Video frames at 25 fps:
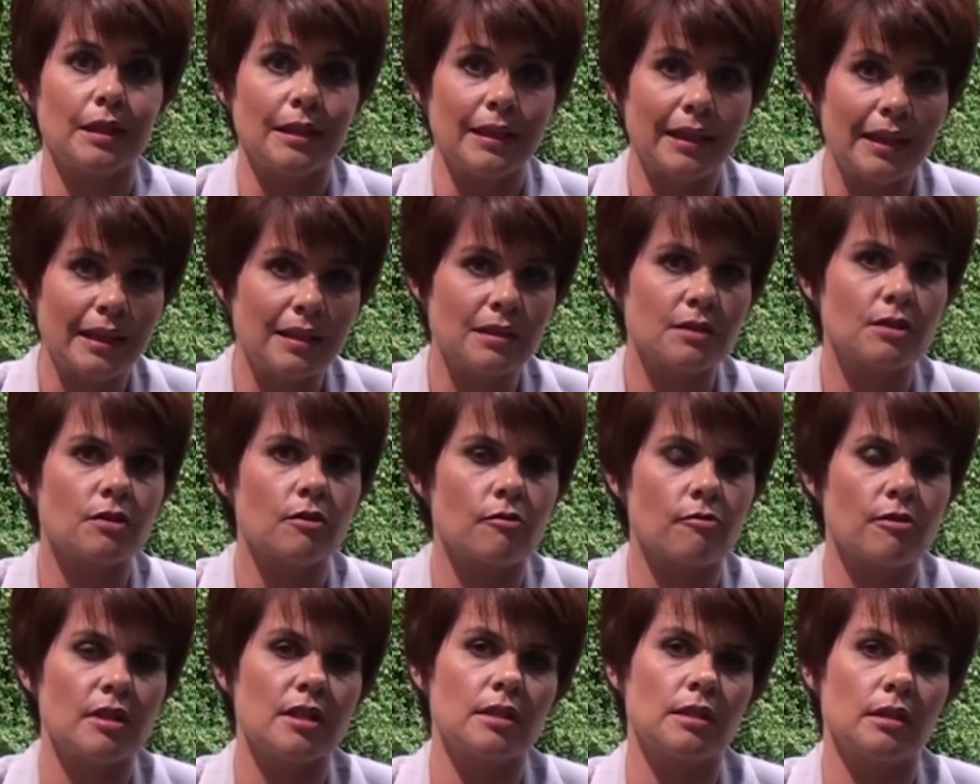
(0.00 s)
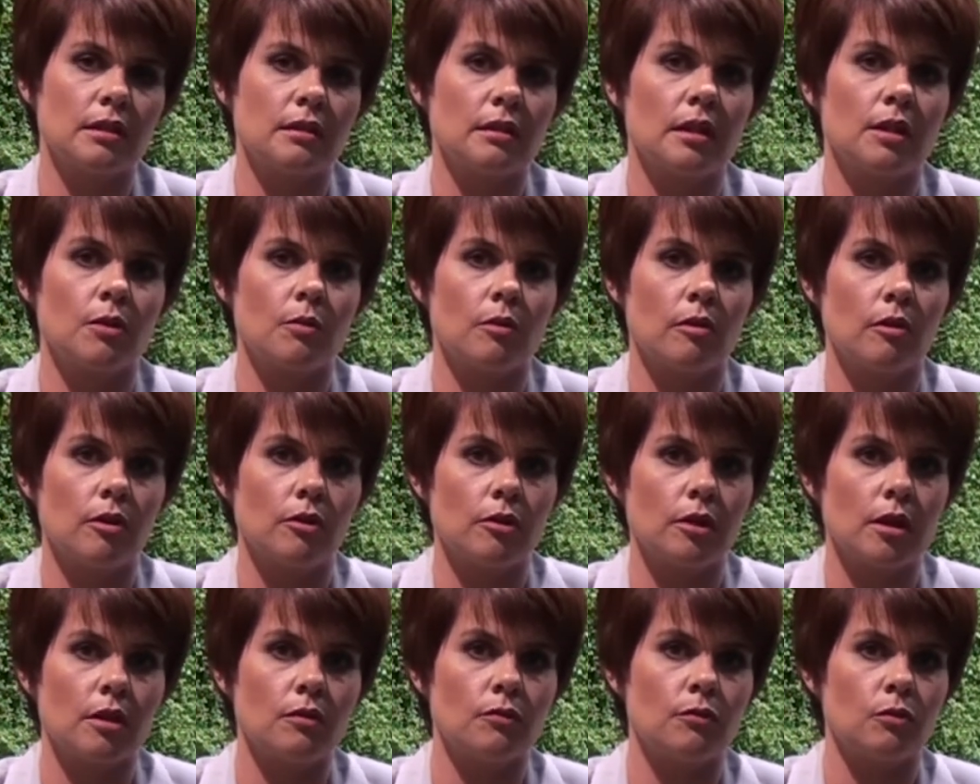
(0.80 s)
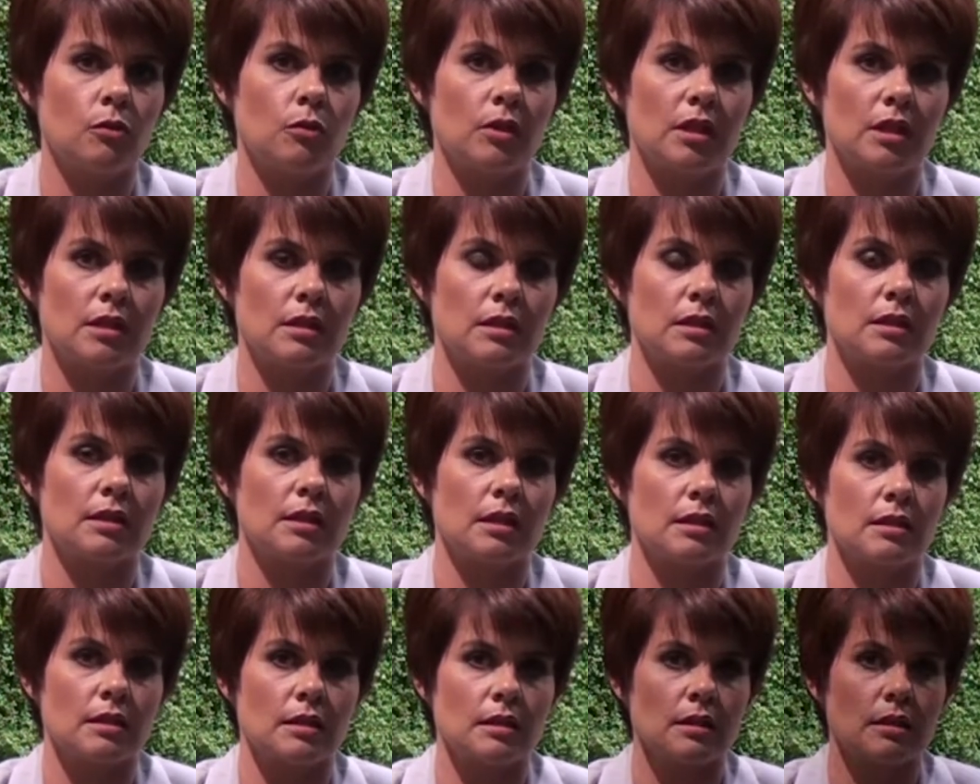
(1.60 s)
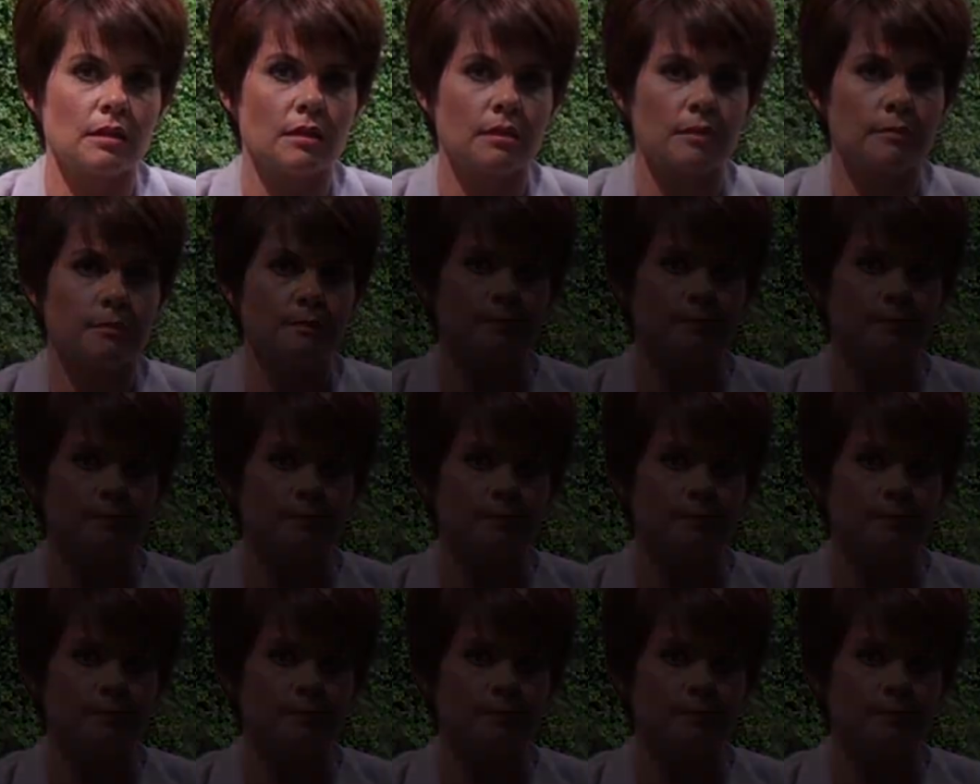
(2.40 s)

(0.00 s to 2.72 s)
and hence the reason that we are looking for these necessities.